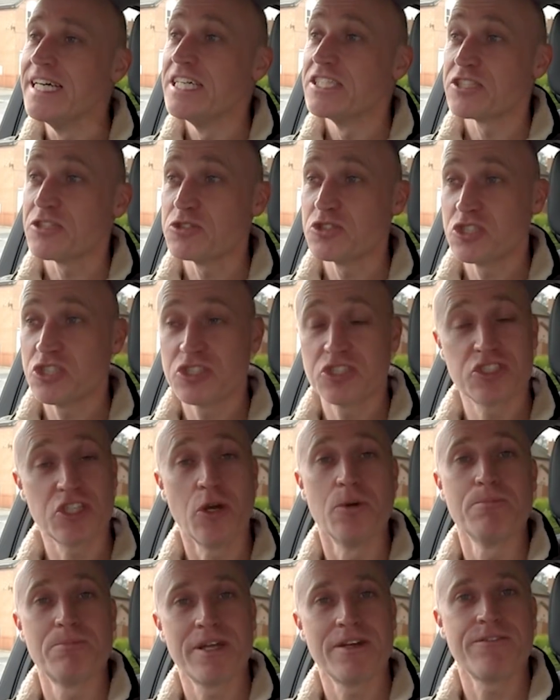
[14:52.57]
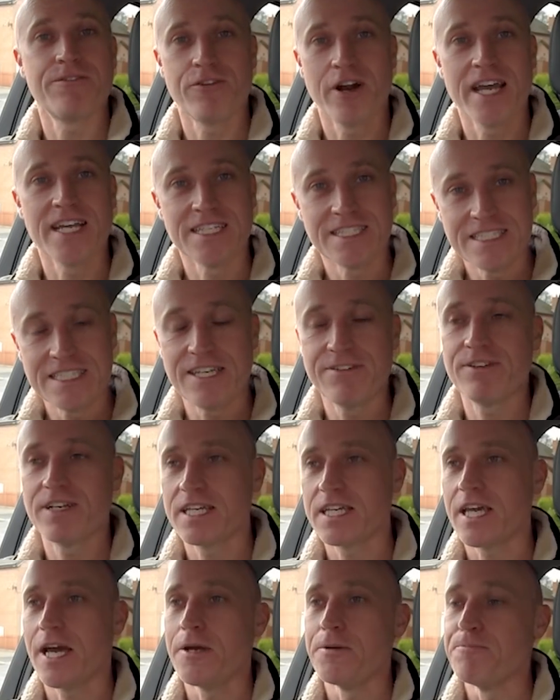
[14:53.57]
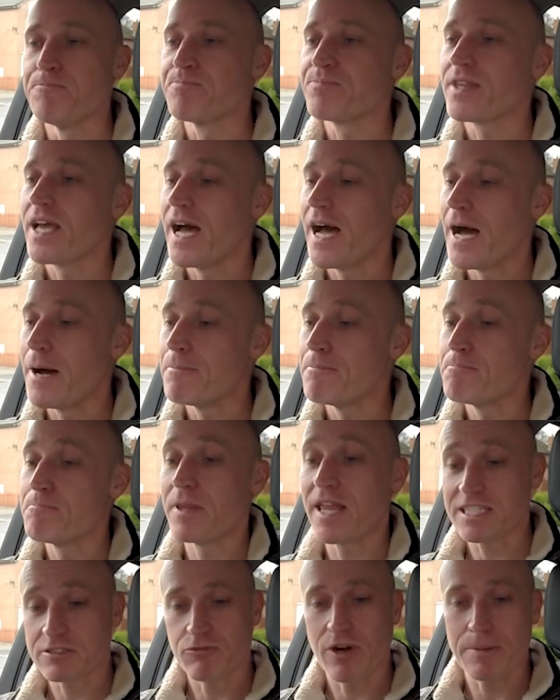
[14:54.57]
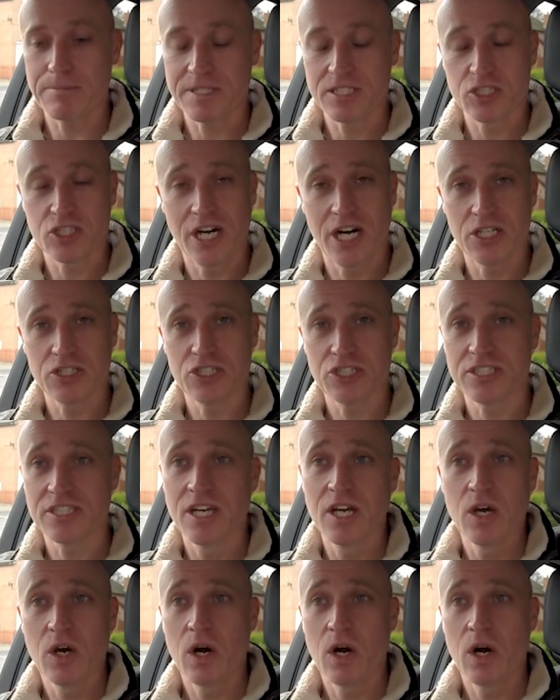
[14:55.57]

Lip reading: So just don't be afraid, give it a go. But that's rapid chargers.